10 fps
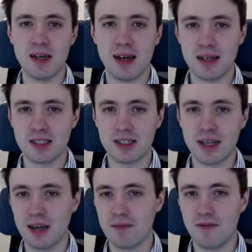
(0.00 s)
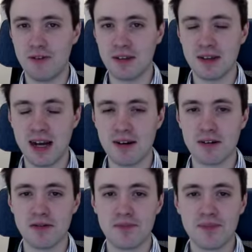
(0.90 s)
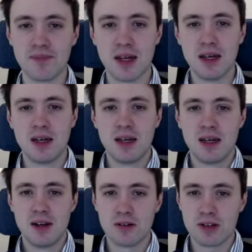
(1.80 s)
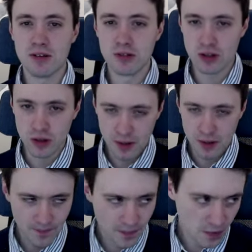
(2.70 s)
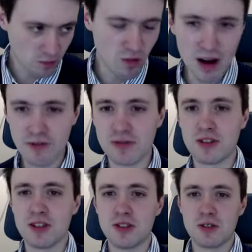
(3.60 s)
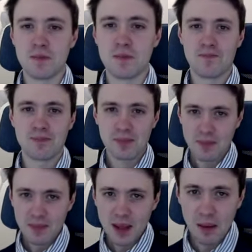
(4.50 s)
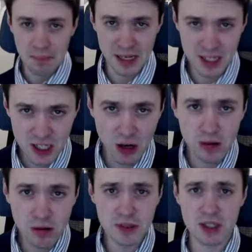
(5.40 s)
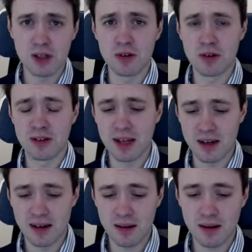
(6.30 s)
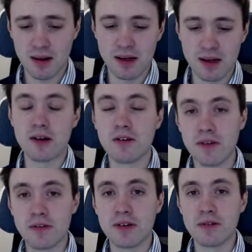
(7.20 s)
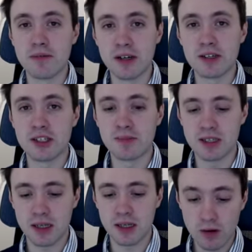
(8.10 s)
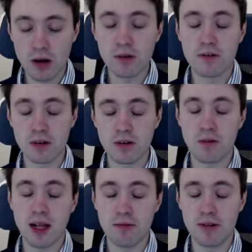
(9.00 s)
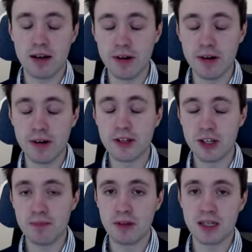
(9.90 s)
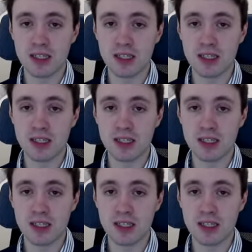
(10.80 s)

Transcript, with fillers: It has to kind of fit the narrative. Nor too should the references be so obscure that not enough of your readership is you were going for a well-read readership, but they